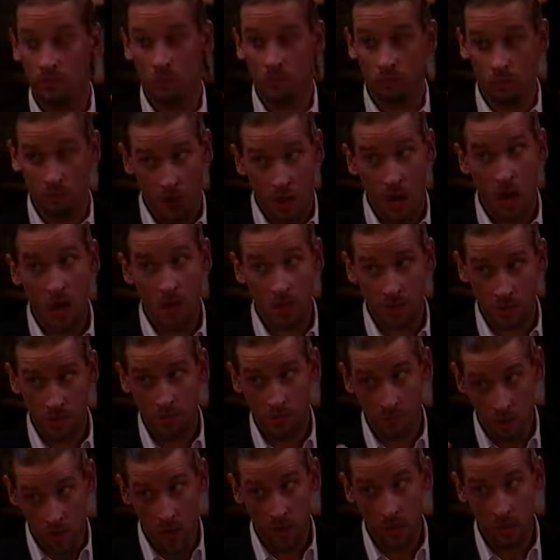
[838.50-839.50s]
Rod,
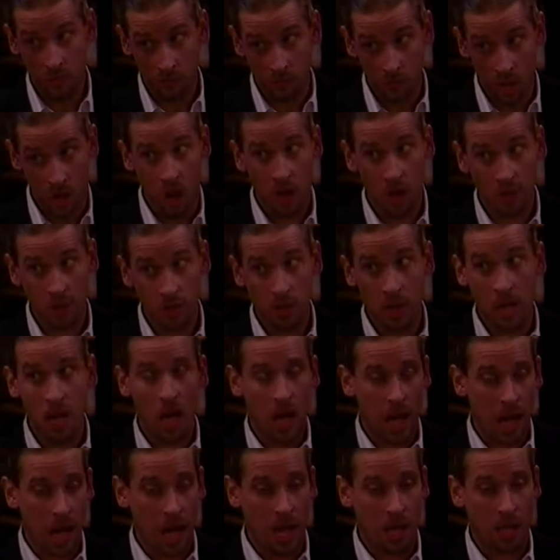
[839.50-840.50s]
is right, Rod,
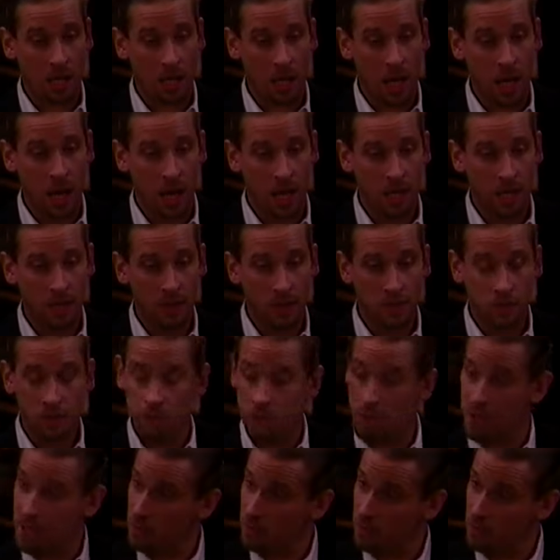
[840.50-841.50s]
and I
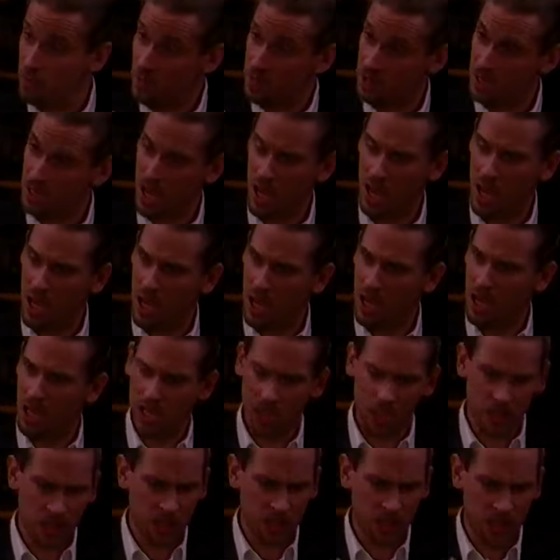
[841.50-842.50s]
speak with
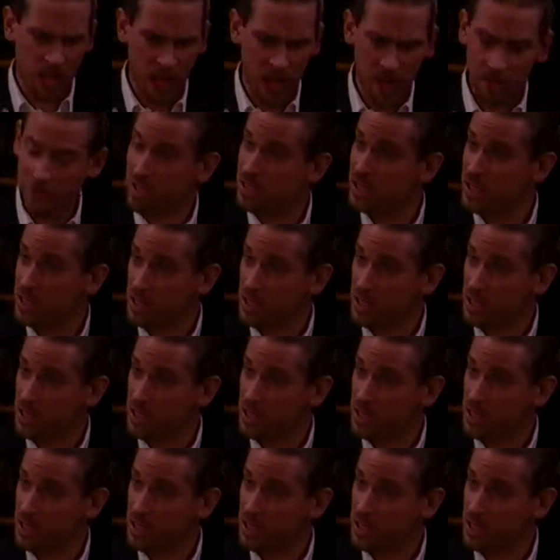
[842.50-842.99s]
an, I'm a,